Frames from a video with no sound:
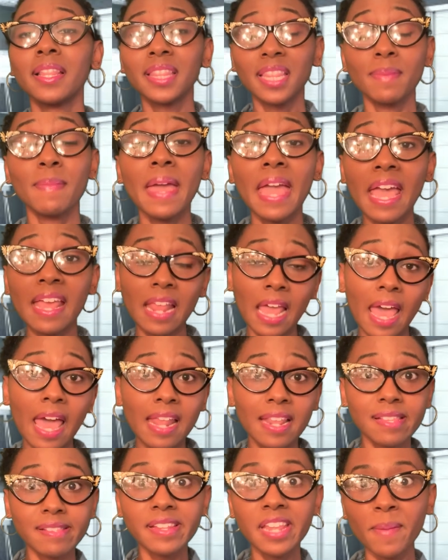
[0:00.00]
The man
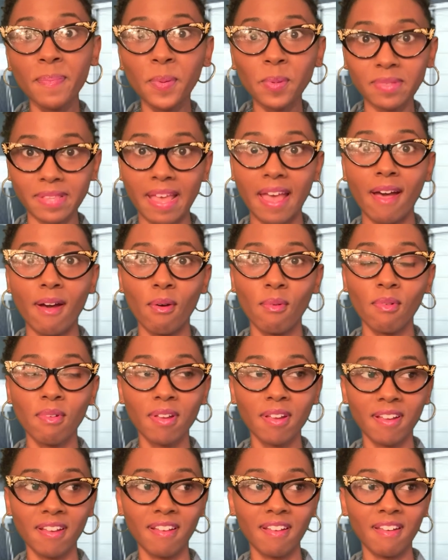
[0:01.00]
had his nipples out.
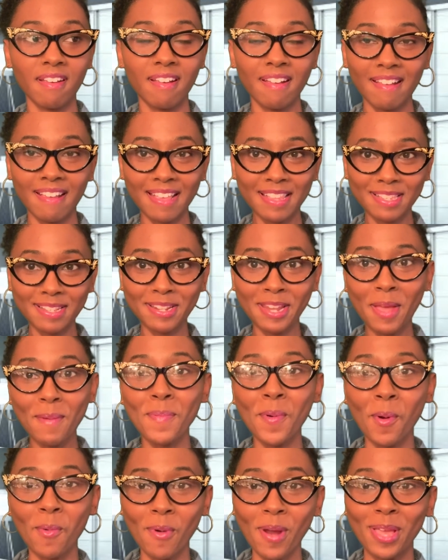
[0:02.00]
His
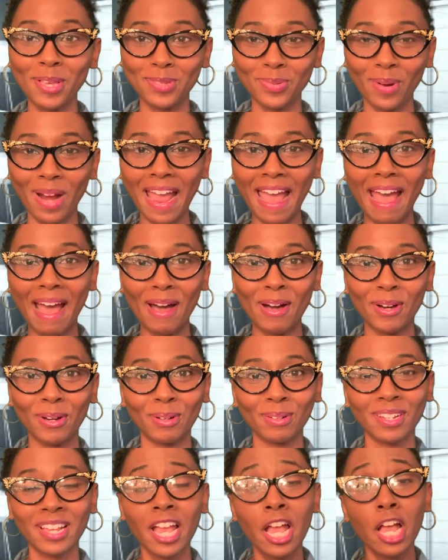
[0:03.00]
nipple rings were out.